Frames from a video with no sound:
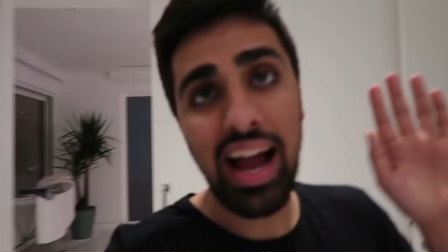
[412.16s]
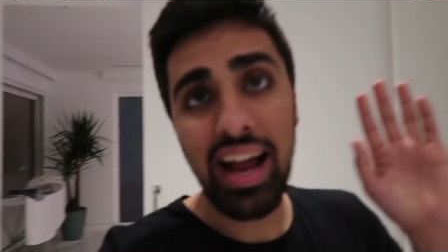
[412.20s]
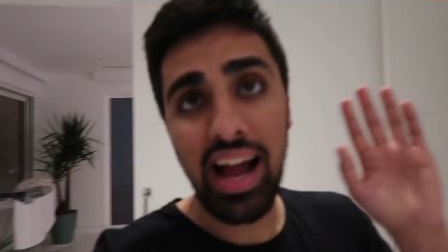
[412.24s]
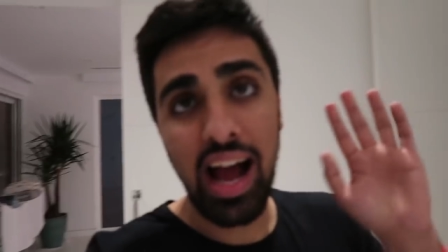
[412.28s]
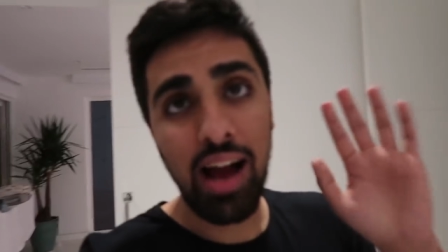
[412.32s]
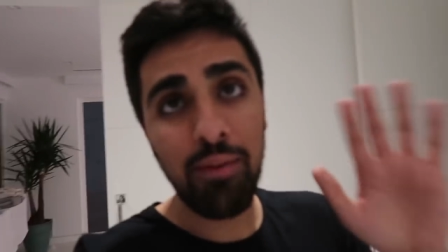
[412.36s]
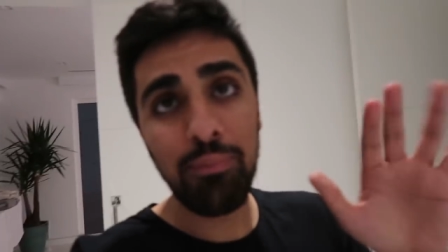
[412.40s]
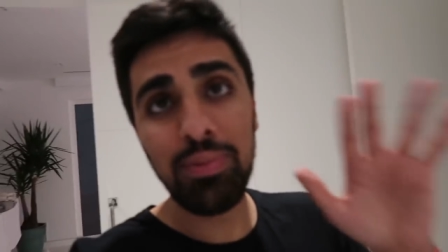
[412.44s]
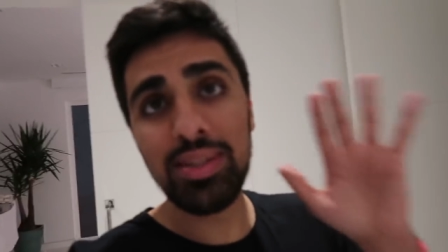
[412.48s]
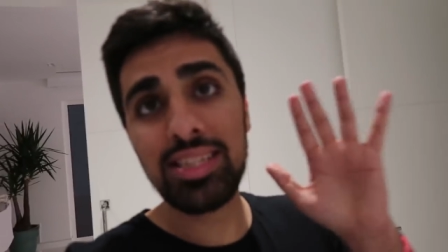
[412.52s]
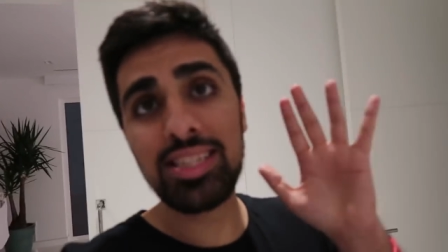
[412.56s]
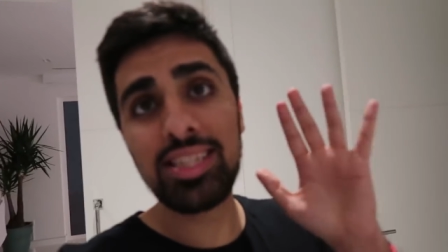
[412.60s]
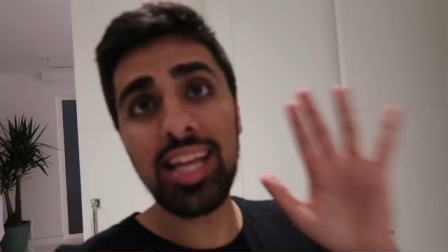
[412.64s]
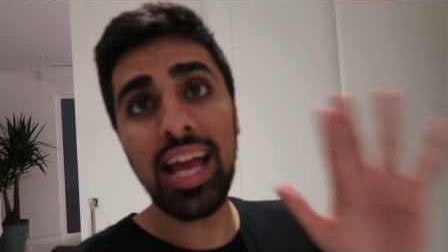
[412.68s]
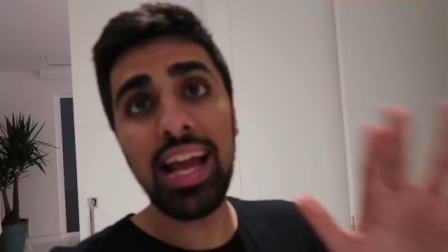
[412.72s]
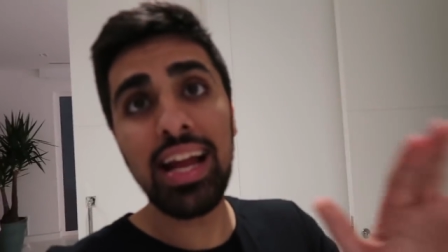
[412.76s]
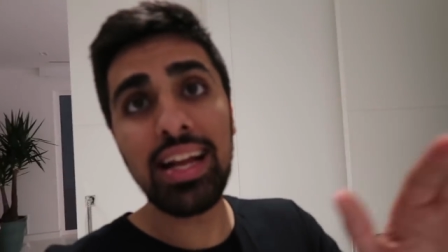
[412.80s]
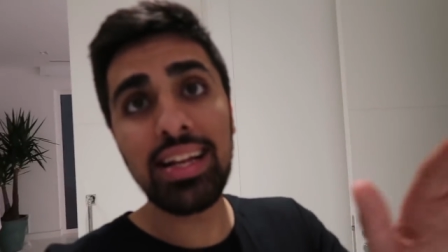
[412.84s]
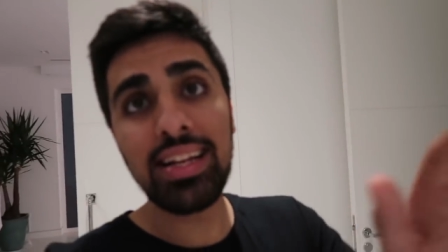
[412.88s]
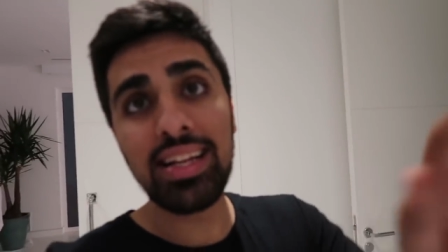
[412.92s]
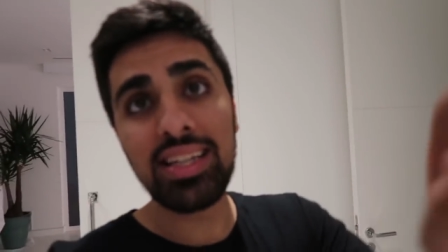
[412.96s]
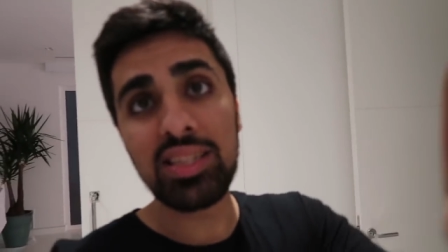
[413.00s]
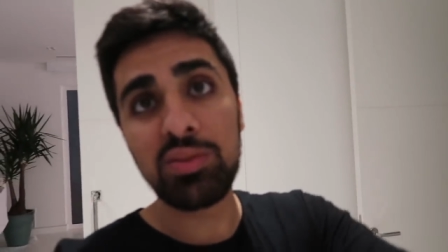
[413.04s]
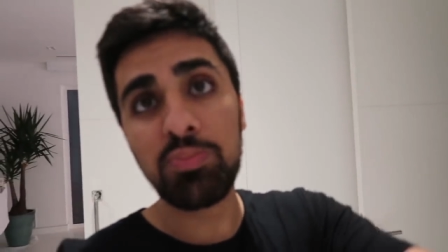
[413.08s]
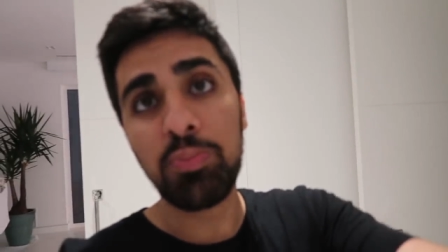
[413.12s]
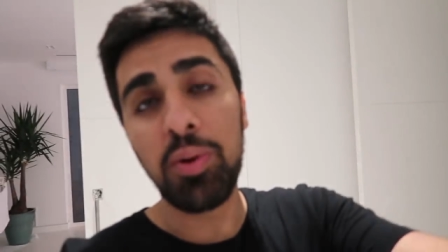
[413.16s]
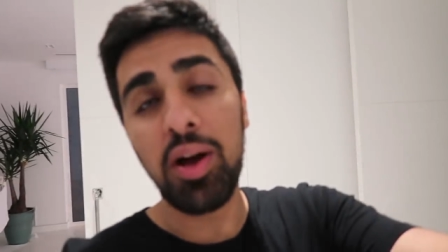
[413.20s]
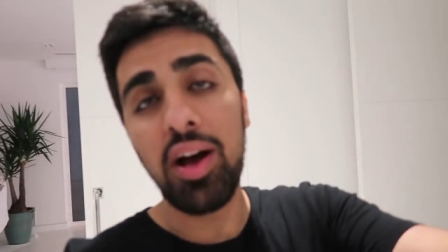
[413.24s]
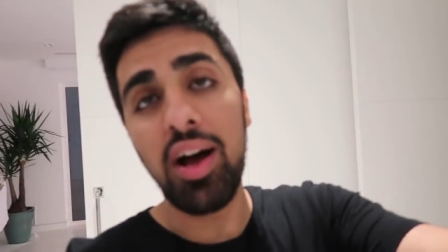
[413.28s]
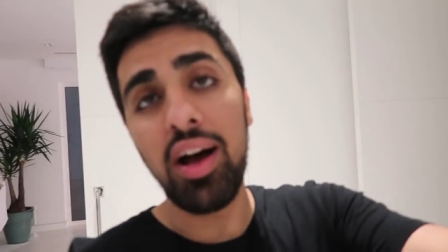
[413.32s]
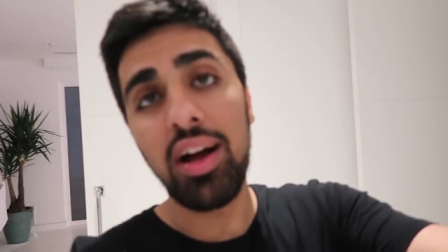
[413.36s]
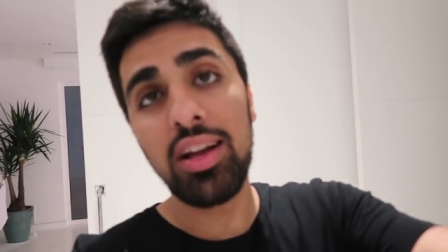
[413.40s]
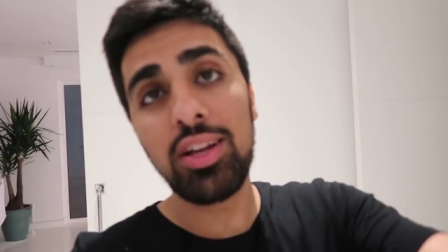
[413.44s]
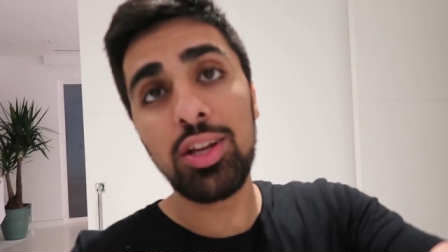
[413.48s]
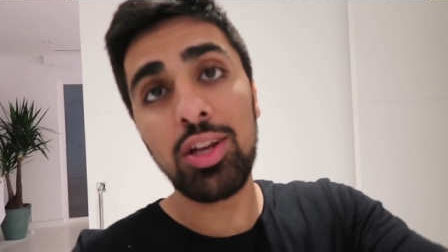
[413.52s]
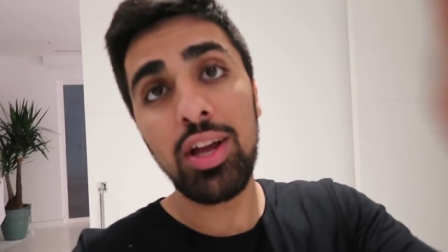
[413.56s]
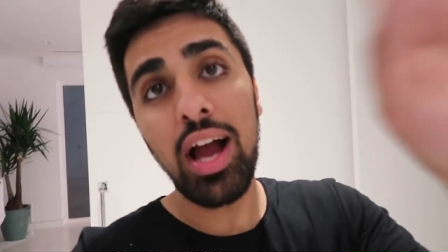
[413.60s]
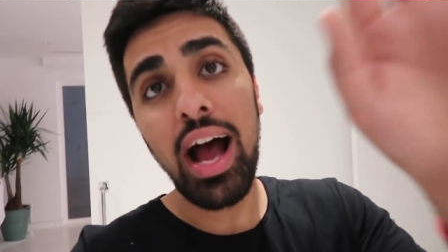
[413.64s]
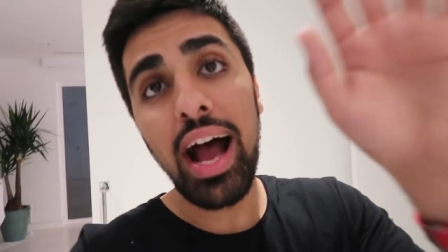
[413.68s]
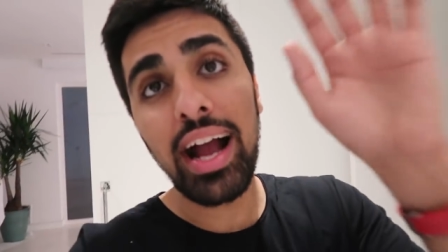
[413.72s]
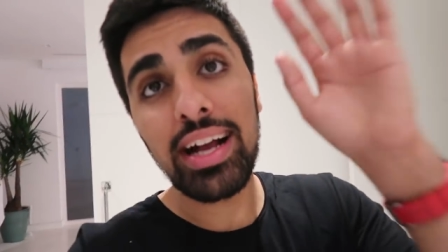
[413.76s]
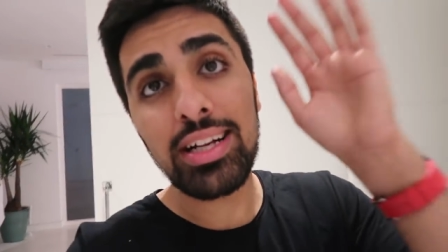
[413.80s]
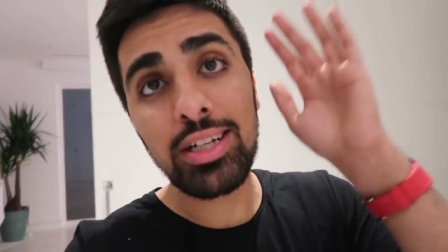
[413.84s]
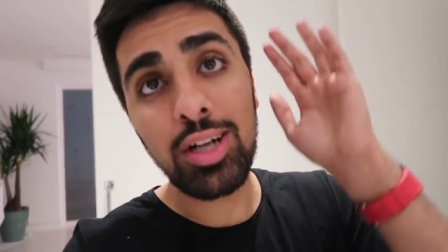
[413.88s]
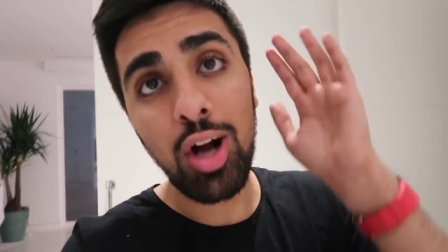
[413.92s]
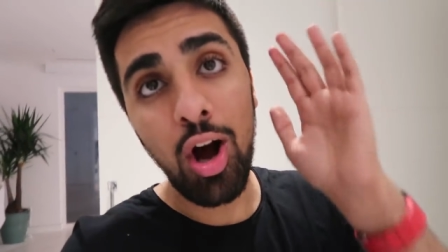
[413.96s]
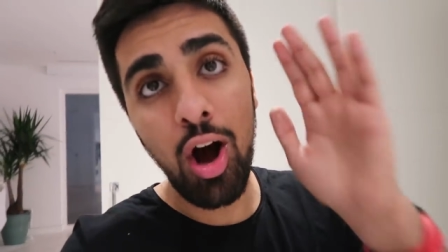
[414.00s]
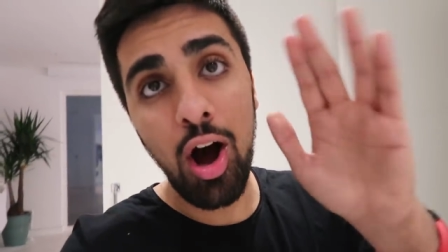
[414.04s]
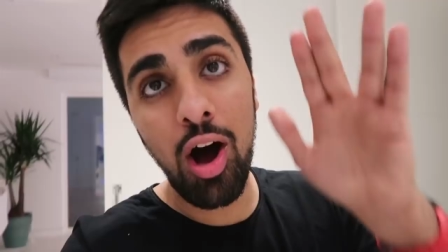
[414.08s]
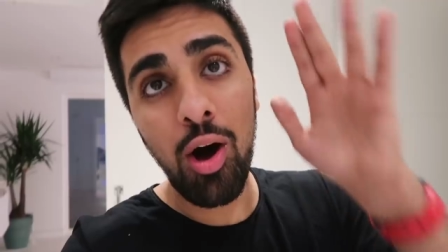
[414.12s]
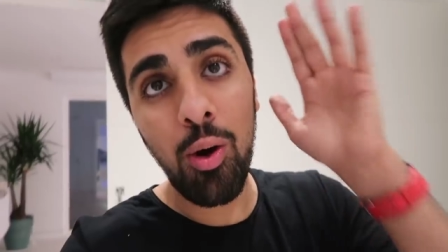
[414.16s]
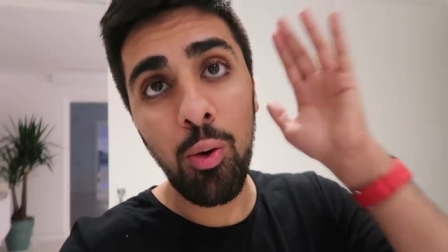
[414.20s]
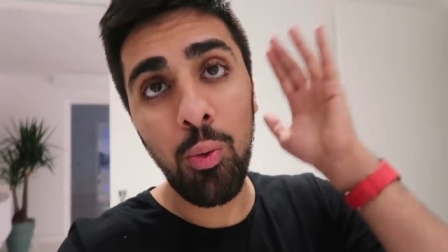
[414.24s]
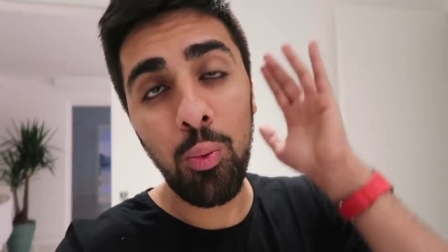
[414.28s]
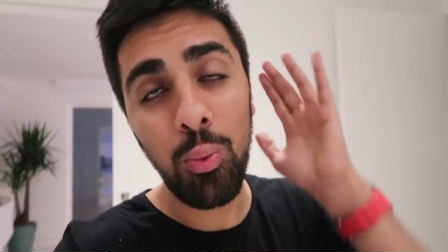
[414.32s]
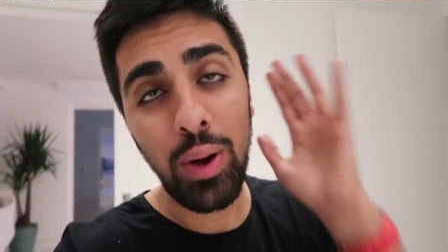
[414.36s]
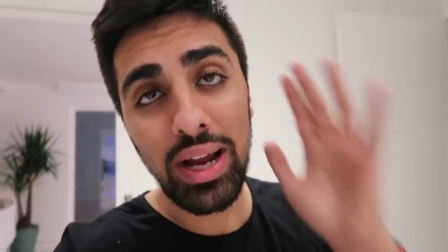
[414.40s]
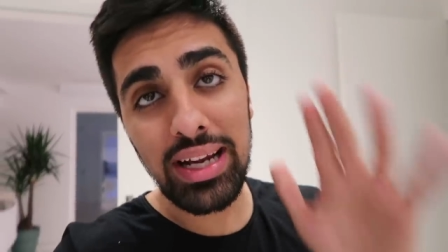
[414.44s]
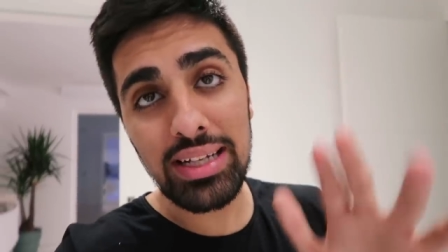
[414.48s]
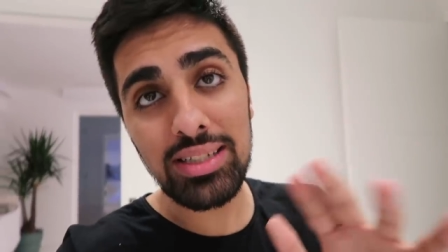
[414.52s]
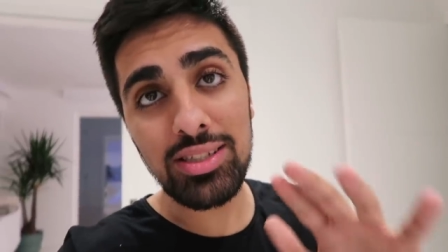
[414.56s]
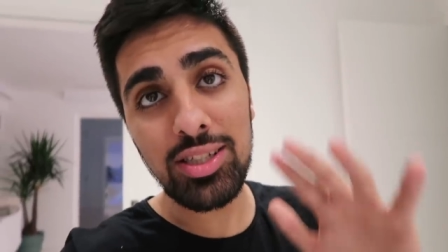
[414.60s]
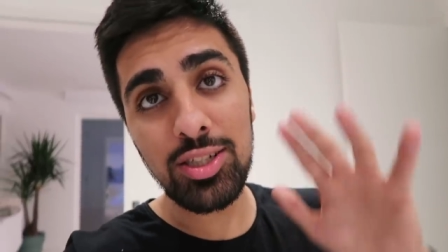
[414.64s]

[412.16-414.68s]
I've been saying this, but I can't wait